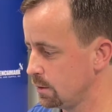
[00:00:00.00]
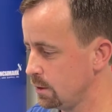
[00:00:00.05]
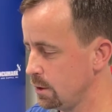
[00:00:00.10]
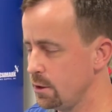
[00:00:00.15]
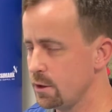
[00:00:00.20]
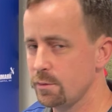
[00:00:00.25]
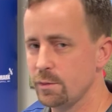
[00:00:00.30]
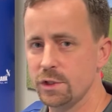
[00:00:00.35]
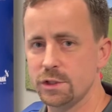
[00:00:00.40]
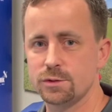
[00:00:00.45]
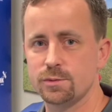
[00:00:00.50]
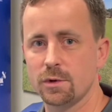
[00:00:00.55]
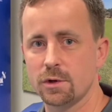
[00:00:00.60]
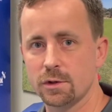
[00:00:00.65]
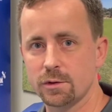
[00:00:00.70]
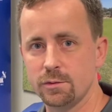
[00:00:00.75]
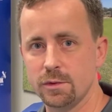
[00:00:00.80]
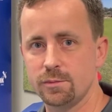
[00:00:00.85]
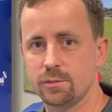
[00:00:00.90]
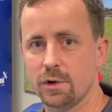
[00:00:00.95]
Here at
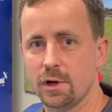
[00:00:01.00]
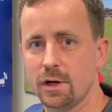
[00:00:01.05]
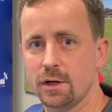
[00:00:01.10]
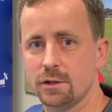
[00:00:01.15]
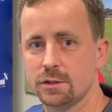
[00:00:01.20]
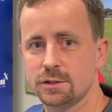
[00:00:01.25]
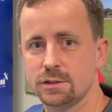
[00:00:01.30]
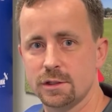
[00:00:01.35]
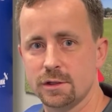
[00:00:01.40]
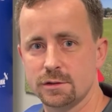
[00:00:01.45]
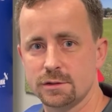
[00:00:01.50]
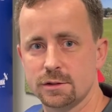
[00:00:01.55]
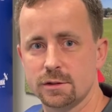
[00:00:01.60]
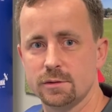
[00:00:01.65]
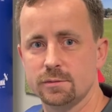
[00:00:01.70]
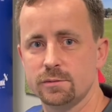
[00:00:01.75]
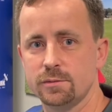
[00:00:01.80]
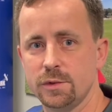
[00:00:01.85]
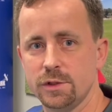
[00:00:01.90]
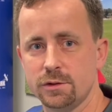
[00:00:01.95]
Benchmark, we pride ourselves
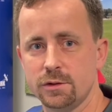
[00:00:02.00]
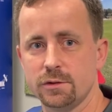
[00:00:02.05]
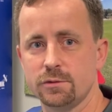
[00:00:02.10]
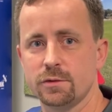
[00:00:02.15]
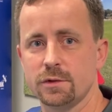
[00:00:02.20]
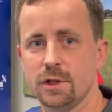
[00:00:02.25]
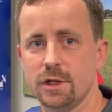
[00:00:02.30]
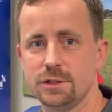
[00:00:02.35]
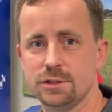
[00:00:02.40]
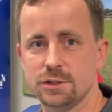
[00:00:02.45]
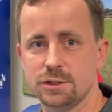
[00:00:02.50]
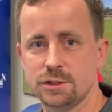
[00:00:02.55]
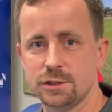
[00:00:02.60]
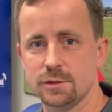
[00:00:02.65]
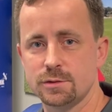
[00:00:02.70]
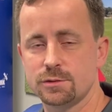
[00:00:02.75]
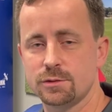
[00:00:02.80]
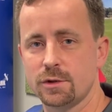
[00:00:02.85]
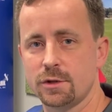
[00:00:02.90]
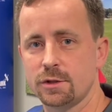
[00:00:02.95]
on building
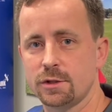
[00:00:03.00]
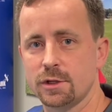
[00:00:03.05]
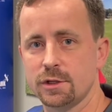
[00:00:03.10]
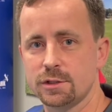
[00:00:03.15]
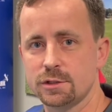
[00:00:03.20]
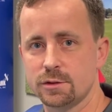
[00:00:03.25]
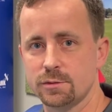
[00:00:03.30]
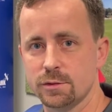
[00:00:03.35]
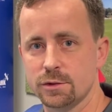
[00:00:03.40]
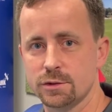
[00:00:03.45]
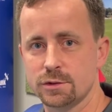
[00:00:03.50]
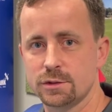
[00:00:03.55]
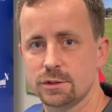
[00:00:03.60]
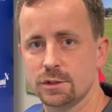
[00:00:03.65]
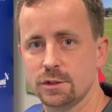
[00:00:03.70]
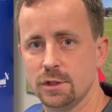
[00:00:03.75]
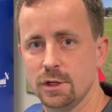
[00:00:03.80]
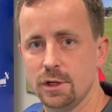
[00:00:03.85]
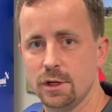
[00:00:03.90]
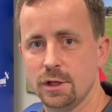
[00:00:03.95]
relationships with our customers.
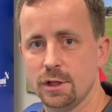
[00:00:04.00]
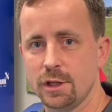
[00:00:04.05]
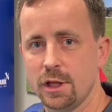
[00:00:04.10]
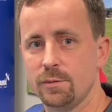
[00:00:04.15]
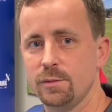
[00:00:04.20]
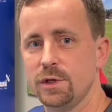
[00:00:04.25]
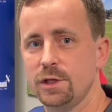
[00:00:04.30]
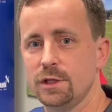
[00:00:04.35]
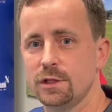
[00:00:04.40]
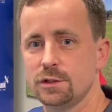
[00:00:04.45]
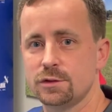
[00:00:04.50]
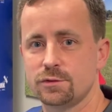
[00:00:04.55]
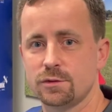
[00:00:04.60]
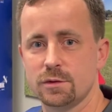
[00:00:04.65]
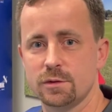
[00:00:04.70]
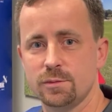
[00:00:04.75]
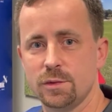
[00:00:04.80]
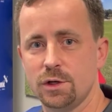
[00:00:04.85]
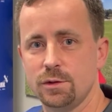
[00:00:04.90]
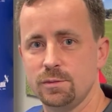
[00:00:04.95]
That begins
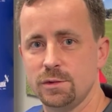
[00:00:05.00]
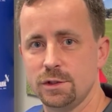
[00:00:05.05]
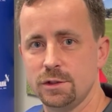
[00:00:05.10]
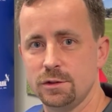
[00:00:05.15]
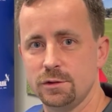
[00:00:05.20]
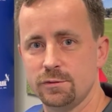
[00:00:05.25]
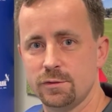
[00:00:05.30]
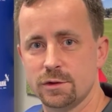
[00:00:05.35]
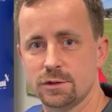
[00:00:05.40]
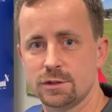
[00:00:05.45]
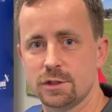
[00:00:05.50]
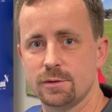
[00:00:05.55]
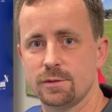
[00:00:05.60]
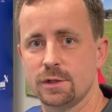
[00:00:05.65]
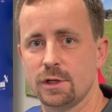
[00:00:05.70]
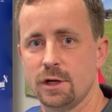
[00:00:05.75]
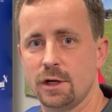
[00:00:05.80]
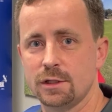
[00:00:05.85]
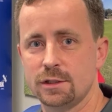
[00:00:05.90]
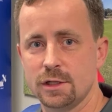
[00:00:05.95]
from the moment you first come
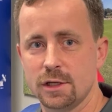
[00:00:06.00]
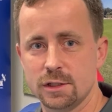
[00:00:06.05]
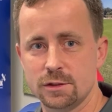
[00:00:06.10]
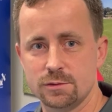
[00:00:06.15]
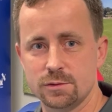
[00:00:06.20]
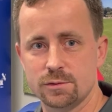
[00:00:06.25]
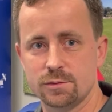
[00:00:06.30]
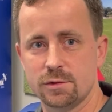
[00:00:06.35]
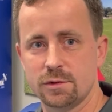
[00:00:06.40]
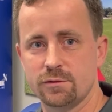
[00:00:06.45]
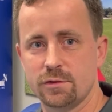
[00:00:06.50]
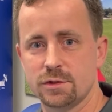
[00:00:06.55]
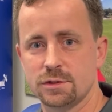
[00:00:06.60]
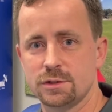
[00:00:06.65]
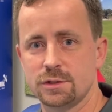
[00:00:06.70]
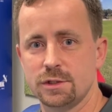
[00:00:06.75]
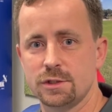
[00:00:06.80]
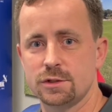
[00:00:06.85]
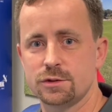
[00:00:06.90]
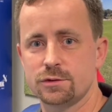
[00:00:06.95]
in contact with one of our
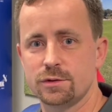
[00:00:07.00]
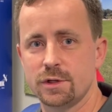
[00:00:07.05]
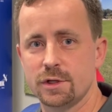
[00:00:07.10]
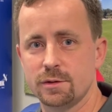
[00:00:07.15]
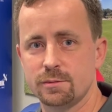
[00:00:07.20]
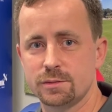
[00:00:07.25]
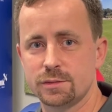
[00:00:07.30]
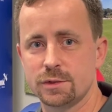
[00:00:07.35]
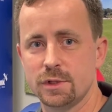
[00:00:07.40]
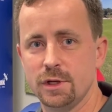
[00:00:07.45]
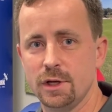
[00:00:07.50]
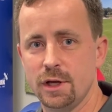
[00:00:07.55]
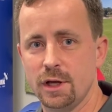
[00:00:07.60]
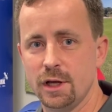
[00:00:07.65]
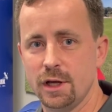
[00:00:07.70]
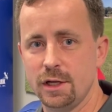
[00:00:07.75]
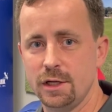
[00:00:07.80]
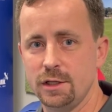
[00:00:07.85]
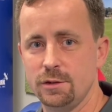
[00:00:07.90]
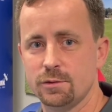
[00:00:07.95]
sales reps,
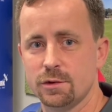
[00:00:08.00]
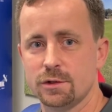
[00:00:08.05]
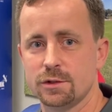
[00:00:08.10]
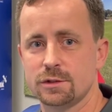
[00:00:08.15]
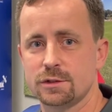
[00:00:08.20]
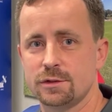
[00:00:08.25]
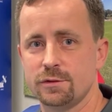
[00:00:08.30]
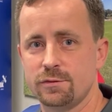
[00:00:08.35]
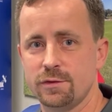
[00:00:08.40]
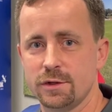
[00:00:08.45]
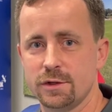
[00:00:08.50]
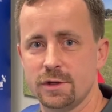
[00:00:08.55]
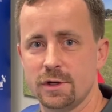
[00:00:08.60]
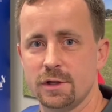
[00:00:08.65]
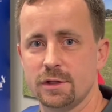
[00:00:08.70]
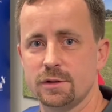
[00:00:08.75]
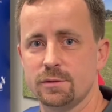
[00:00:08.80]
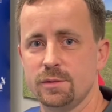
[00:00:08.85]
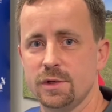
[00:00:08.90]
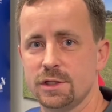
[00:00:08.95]
and he works to figure
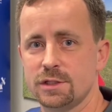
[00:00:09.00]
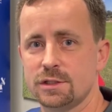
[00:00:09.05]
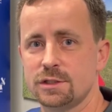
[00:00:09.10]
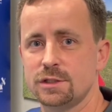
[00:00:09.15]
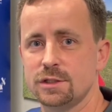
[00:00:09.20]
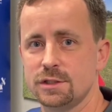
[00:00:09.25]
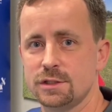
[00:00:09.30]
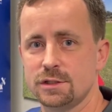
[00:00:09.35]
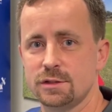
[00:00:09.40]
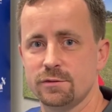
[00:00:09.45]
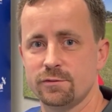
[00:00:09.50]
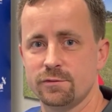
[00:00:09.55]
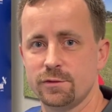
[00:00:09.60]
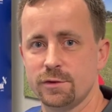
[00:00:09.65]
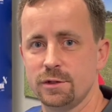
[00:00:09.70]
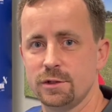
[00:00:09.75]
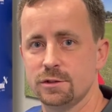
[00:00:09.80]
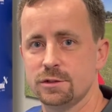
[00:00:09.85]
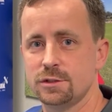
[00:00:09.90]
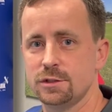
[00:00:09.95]
out the best system
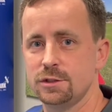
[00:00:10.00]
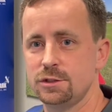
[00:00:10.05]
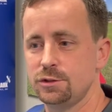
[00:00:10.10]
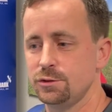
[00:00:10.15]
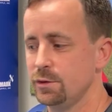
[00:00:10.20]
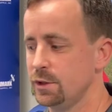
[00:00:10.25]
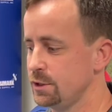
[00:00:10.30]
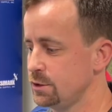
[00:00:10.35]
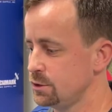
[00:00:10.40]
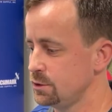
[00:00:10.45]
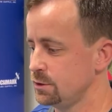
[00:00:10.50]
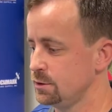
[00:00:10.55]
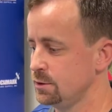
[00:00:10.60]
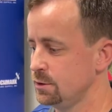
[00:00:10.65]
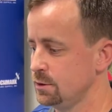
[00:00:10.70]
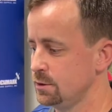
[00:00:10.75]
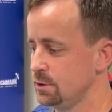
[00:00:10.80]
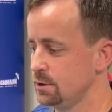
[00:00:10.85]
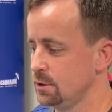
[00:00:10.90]
for your situation.